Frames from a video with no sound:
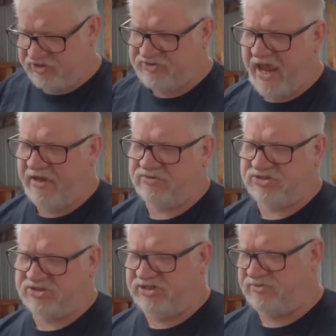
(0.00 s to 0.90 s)
tank
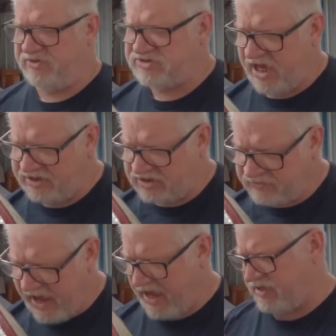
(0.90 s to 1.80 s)
just needs to be sanded
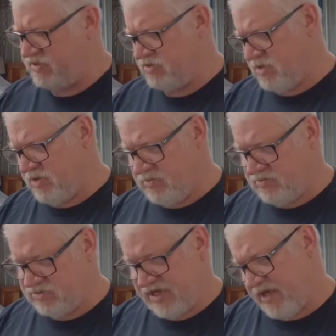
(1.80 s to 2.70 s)
back,
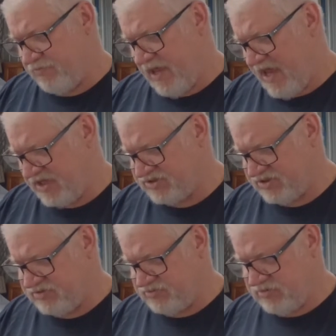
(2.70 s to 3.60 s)
sandblasted,